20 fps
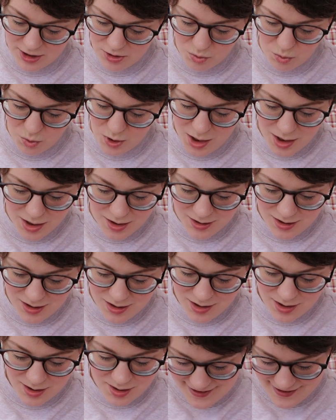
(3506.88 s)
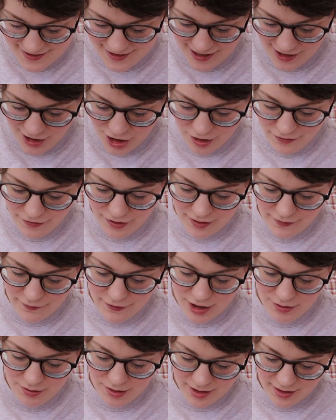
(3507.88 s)
It's weird. Thank you for that
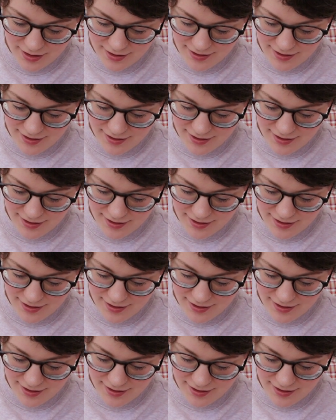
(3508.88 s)
flower.